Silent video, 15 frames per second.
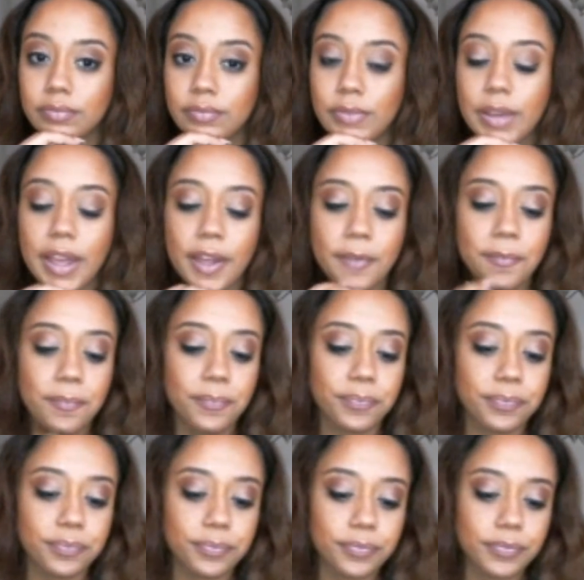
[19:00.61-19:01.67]
Okay?
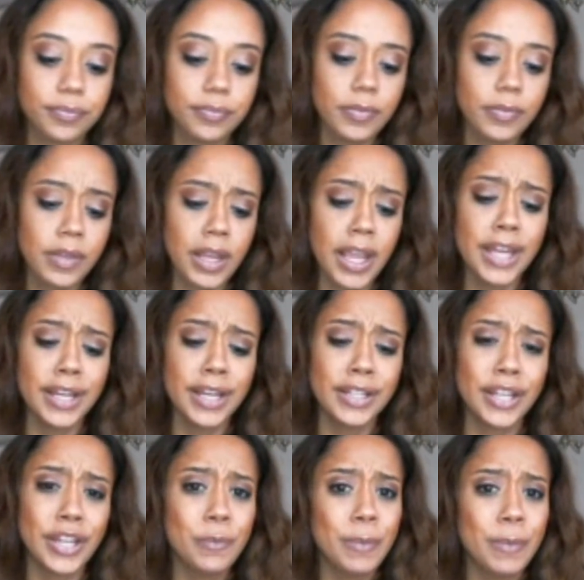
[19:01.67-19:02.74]
And
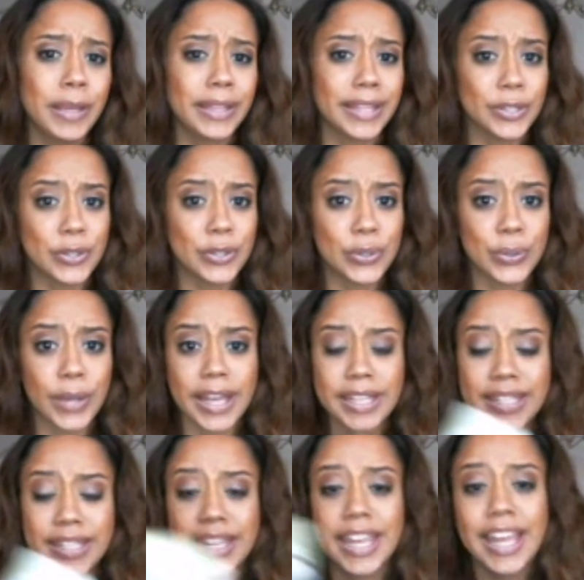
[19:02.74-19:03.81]
another big thing too, guys,